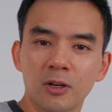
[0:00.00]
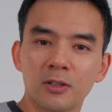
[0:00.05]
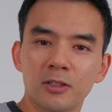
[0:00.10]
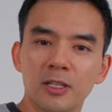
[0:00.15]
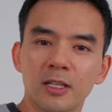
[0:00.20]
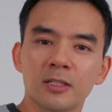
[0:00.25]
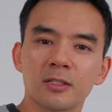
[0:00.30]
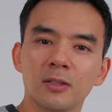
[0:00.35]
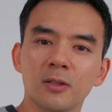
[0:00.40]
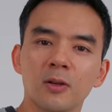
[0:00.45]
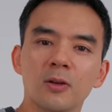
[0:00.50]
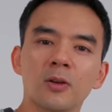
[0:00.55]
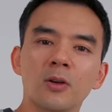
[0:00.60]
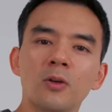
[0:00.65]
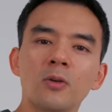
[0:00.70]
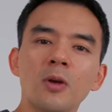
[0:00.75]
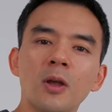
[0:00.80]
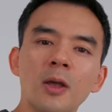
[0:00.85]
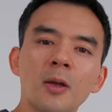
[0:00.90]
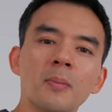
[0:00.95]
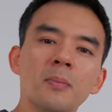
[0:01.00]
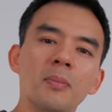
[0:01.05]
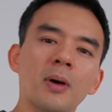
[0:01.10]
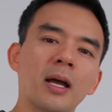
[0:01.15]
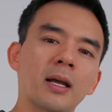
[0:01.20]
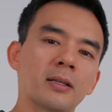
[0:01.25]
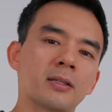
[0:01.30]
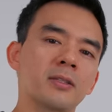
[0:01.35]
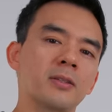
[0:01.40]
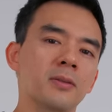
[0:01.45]
RTX logo
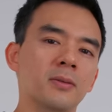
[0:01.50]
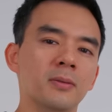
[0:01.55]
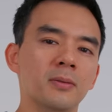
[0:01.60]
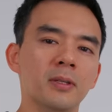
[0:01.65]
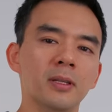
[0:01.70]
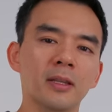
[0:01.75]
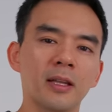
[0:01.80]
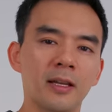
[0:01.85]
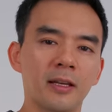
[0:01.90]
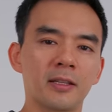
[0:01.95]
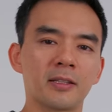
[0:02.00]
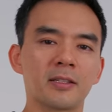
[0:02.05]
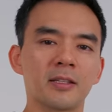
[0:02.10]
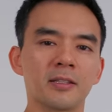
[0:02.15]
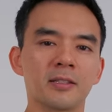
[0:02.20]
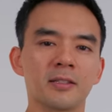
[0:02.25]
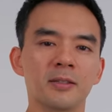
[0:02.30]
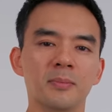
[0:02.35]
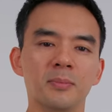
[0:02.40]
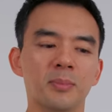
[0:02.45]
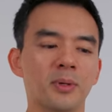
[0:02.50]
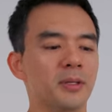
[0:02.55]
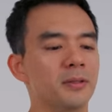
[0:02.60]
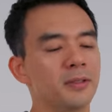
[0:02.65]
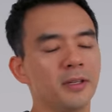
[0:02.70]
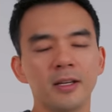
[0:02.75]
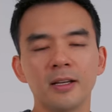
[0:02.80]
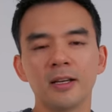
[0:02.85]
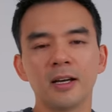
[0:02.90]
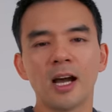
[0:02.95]
back to the lighting system,
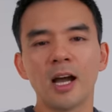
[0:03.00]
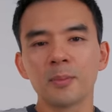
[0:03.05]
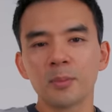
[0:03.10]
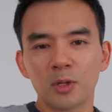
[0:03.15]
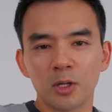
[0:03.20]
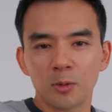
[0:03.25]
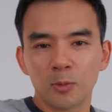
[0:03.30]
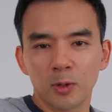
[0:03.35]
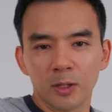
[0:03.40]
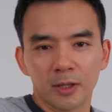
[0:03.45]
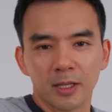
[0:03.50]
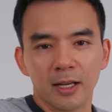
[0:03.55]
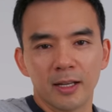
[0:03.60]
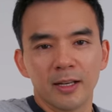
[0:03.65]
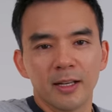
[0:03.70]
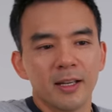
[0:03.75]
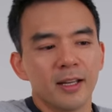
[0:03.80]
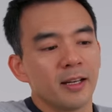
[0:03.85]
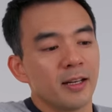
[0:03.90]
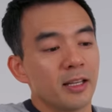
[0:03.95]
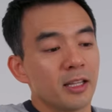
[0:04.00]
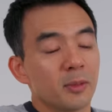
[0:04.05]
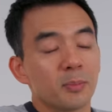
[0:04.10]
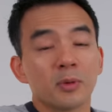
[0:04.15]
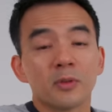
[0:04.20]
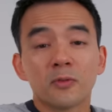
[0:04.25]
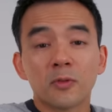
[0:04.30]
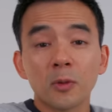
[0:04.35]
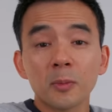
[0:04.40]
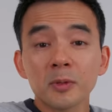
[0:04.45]
but I'm good with that. Now the
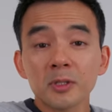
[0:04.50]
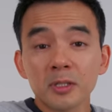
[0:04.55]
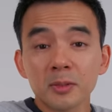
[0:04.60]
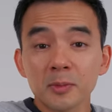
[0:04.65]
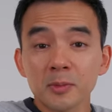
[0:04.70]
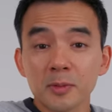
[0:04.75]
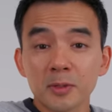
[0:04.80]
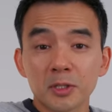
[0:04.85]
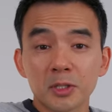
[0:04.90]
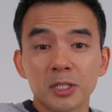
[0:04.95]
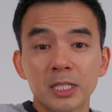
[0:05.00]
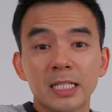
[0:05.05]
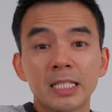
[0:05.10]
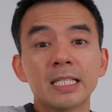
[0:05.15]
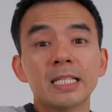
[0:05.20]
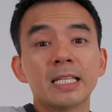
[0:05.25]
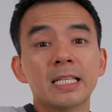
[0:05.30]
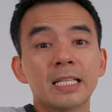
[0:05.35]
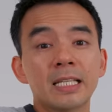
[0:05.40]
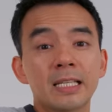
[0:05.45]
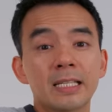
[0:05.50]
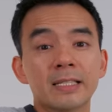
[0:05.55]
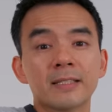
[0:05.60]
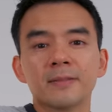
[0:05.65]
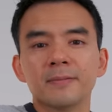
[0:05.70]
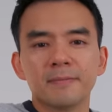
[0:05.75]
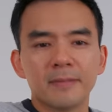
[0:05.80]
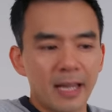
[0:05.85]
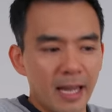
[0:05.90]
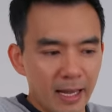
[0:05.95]
performance on this machine
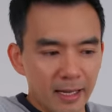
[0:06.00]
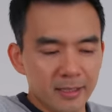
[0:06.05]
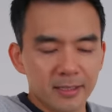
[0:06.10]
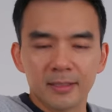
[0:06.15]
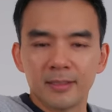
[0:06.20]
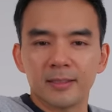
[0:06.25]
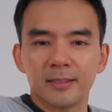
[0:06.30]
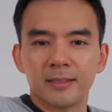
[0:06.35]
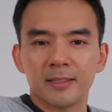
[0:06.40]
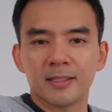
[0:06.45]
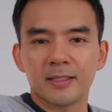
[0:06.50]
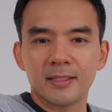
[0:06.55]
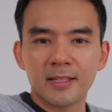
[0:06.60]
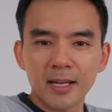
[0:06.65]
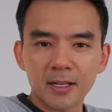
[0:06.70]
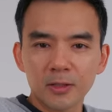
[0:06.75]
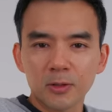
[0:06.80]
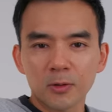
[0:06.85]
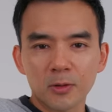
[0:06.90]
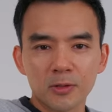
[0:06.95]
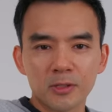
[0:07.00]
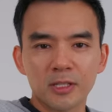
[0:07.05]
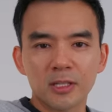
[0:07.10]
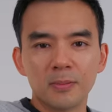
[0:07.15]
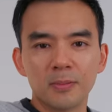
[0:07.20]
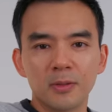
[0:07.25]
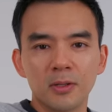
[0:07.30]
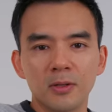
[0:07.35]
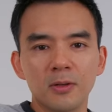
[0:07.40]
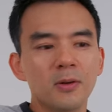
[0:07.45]
is excellent. It's 10 core
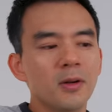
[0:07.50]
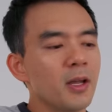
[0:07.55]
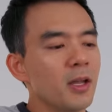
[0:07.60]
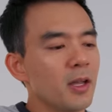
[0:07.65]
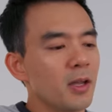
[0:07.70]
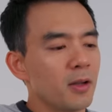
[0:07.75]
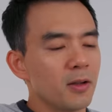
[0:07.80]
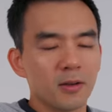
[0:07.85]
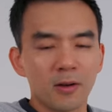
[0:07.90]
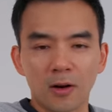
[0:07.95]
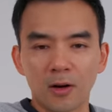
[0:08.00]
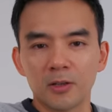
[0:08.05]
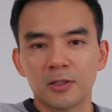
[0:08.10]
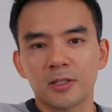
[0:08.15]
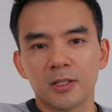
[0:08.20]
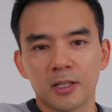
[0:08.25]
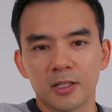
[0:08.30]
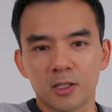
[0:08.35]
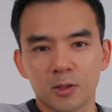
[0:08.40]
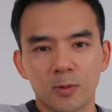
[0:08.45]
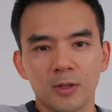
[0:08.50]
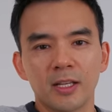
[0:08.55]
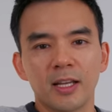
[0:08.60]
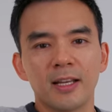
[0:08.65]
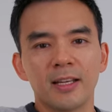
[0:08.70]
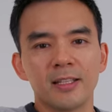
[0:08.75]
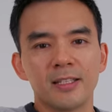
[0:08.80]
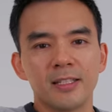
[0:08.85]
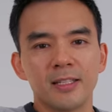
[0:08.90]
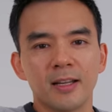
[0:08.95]
CPU, RTX
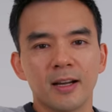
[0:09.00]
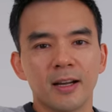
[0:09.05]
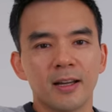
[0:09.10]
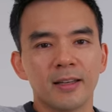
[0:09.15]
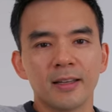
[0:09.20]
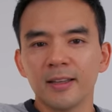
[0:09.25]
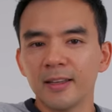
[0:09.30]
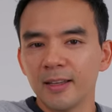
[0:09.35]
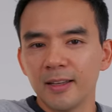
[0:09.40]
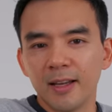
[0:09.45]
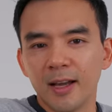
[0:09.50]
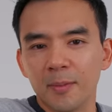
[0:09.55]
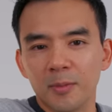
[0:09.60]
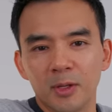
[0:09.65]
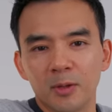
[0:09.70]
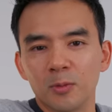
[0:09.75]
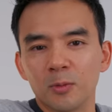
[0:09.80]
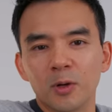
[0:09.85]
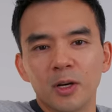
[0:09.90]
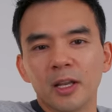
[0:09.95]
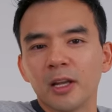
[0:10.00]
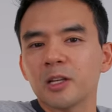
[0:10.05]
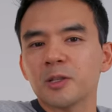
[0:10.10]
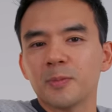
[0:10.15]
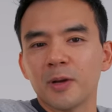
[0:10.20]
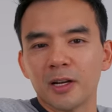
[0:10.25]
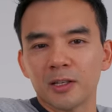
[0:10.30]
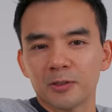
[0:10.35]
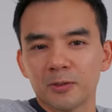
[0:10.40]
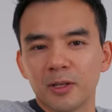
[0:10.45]
2080 Ti, I mean, what do you
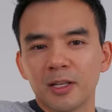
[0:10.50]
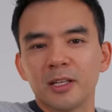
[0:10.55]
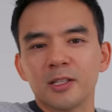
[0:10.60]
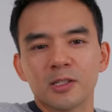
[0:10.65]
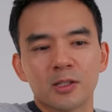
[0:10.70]
expect, right?